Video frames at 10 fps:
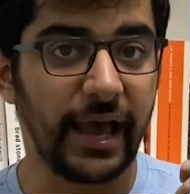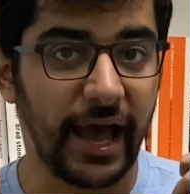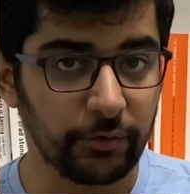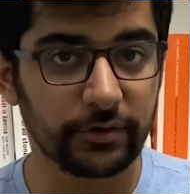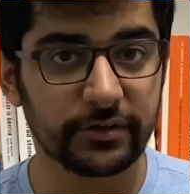the
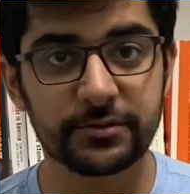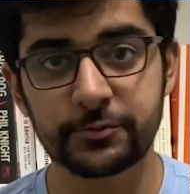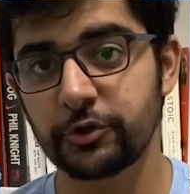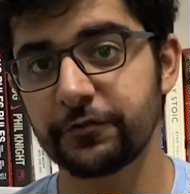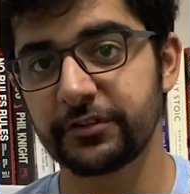annual
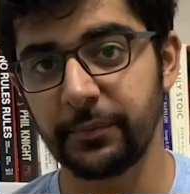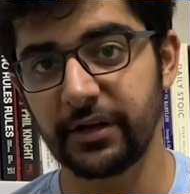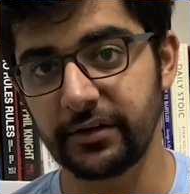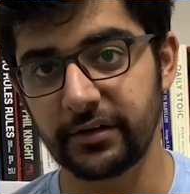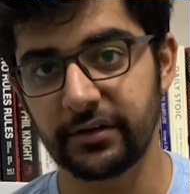consumption of
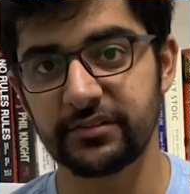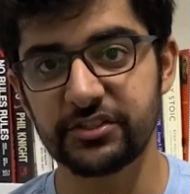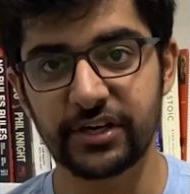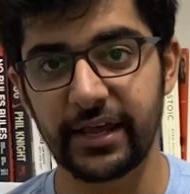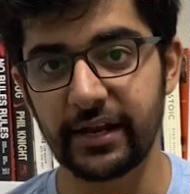semiconductors
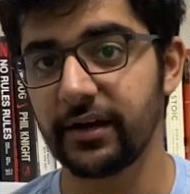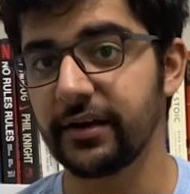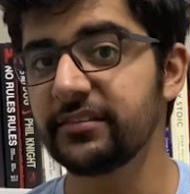in China